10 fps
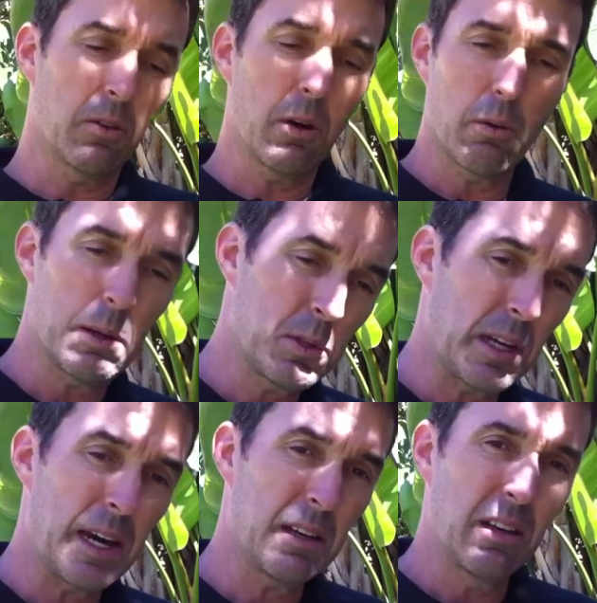go to our
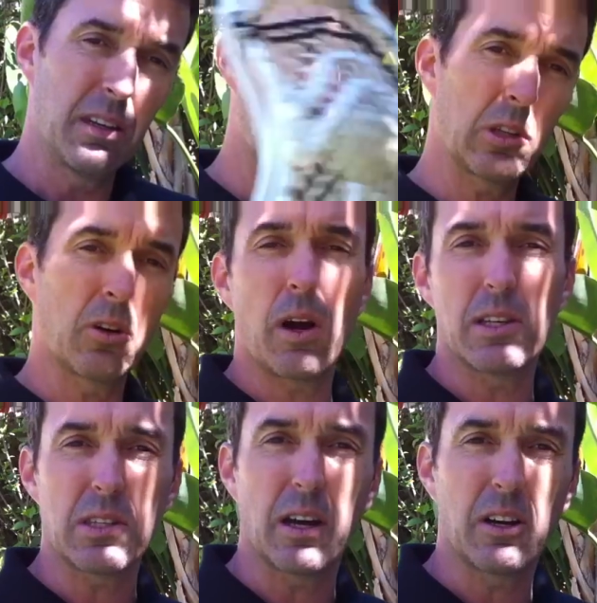website,
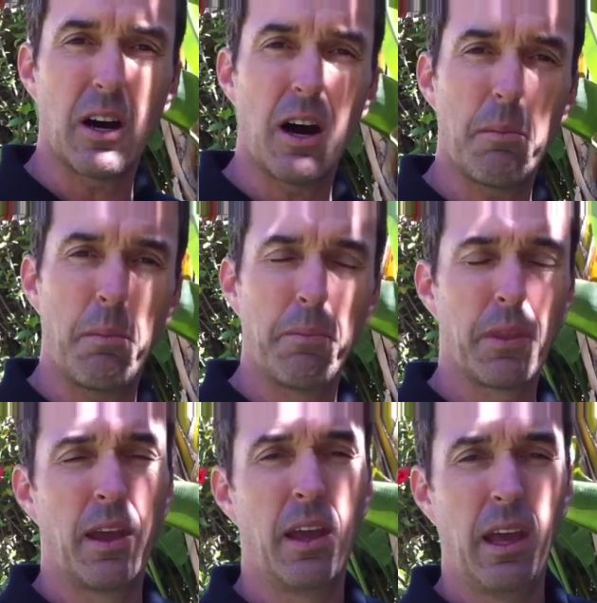NinjaLax.com,
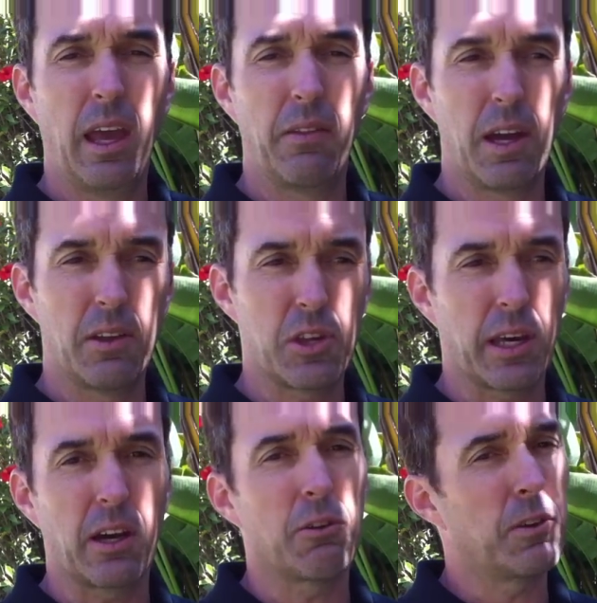and then
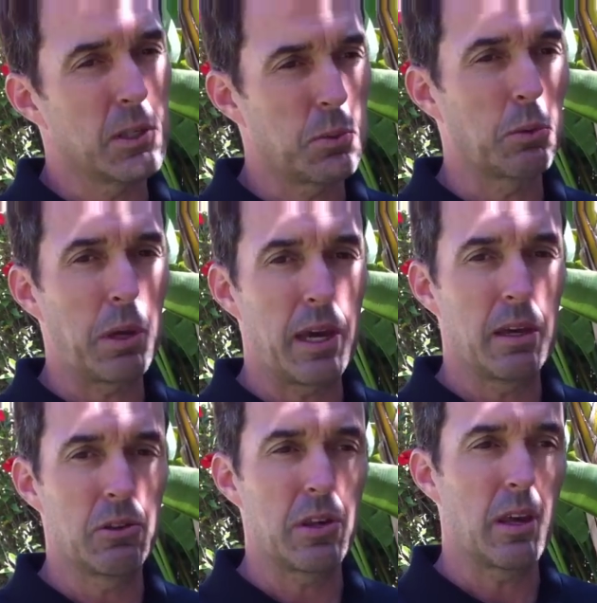check out our Facebook
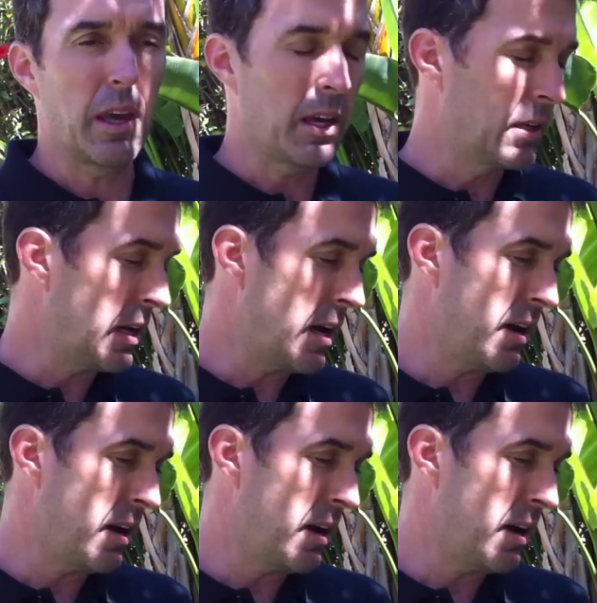page, and